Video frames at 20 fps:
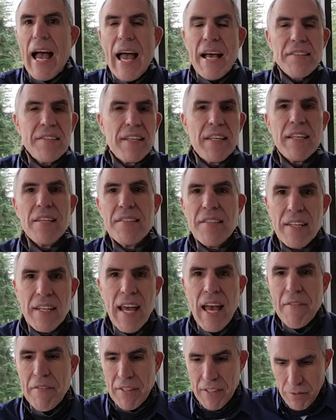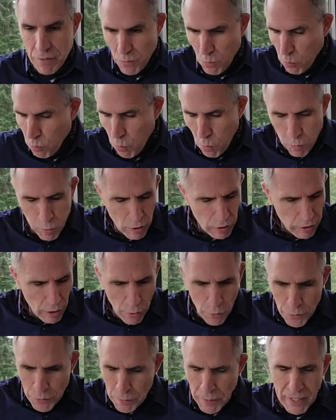as he is in heaven. His
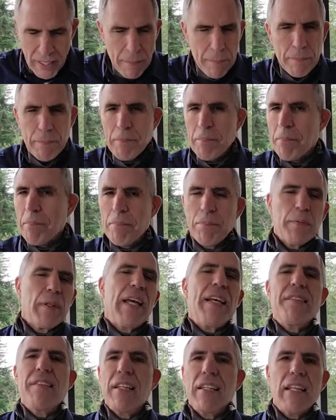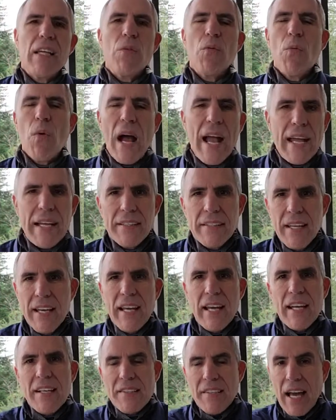clothes become blazingly white.
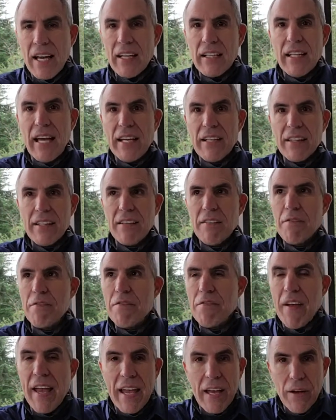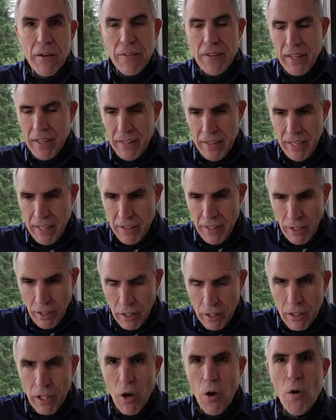It's kind of like the veil, the
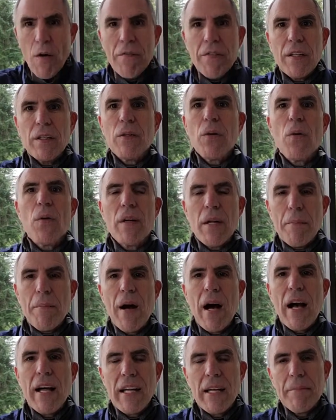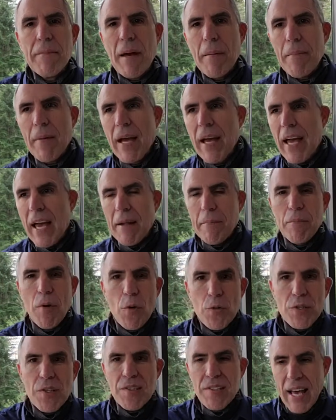glow of the Lord upon him. And
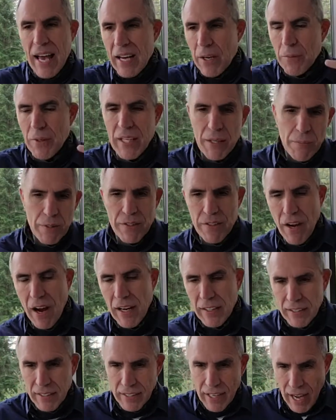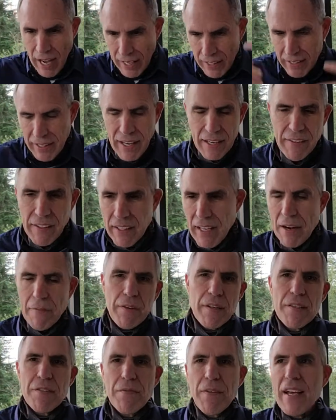Moses had it when he would talk to God and he had to
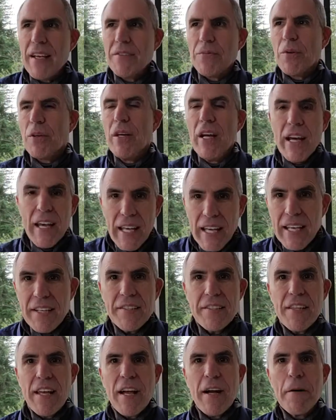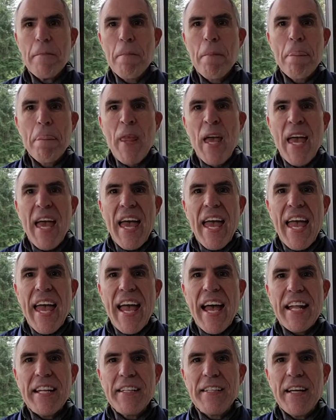cover his face. Well, he's there.
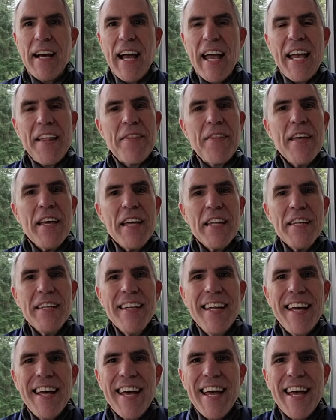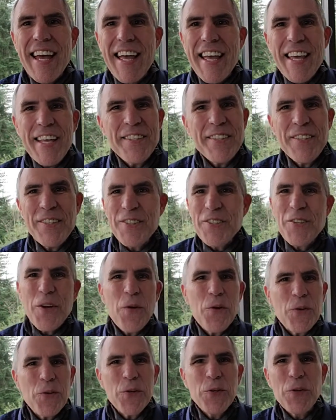And then this is
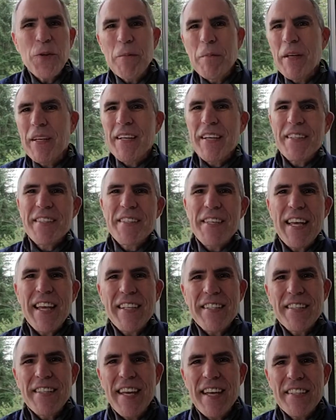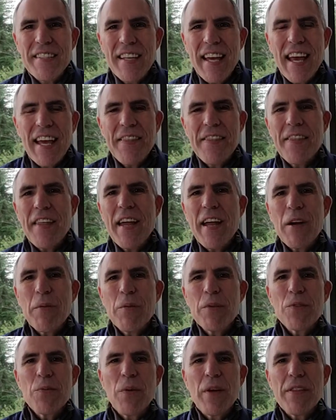so cool because it says, and there
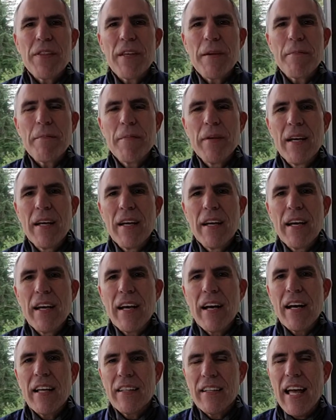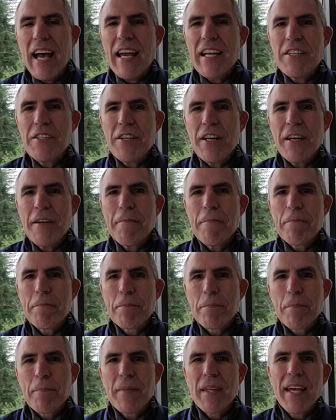was with him Elijah
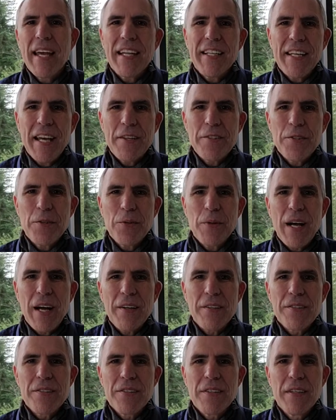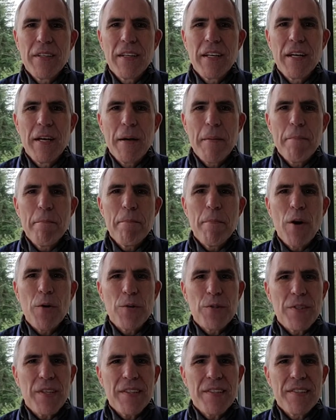and guess who else?
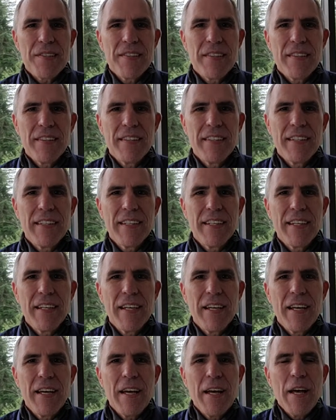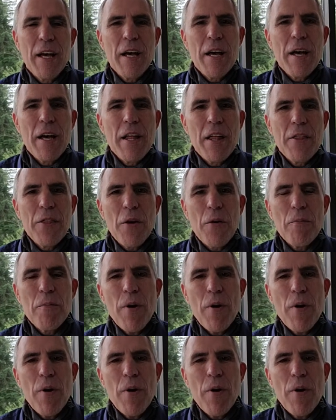Moses. Though